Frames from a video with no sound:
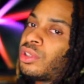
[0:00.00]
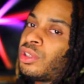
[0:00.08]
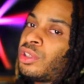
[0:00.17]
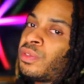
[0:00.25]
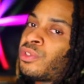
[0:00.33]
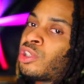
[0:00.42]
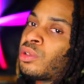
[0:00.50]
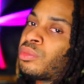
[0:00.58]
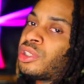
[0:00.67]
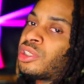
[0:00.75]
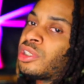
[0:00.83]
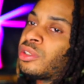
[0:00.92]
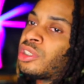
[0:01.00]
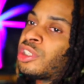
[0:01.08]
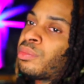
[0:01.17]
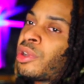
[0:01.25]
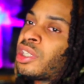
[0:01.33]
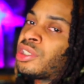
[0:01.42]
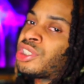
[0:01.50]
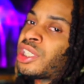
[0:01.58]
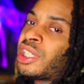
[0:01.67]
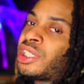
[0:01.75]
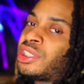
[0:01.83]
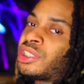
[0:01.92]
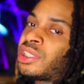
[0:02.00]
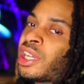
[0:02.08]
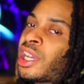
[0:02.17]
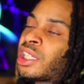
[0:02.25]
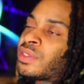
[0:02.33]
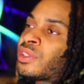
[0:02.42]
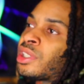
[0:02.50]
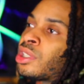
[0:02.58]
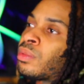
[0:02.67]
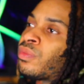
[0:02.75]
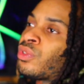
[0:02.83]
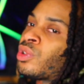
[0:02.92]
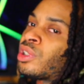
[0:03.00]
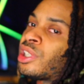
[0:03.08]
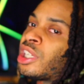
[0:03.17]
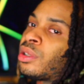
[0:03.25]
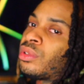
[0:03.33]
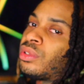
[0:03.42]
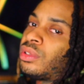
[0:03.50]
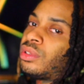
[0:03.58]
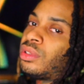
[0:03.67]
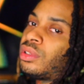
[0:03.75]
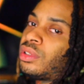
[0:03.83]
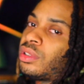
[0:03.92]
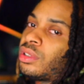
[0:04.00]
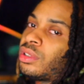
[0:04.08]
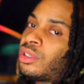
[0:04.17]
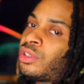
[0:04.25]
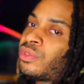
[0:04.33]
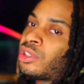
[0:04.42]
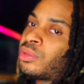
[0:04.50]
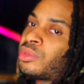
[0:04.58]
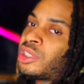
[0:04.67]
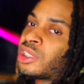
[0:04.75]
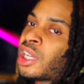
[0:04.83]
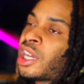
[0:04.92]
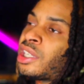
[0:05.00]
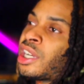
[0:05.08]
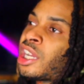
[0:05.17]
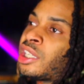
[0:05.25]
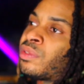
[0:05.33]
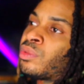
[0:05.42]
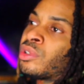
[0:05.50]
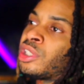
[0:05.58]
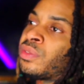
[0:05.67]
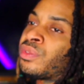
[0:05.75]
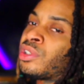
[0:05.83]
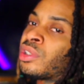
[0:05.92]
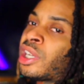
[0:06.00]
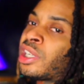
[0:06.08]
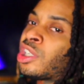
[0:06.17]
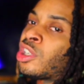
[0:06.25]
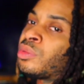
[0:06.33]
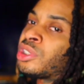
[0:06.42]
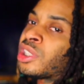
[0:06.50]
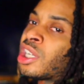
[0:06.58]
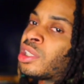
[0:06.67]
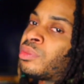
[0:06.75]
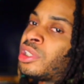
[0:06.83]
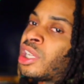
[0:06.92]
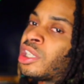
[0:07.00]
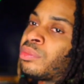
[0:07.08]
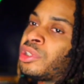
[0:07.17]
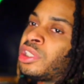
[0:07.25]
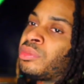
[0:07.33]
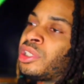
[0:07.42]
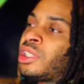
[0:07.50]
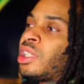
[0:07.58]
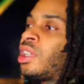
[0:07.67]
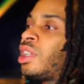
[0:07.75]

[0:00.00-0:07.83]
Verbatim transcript: You feel me? To to make a change and ask for help for a label. You feel me? It's got to not even really feel like help. It's got to be like me, me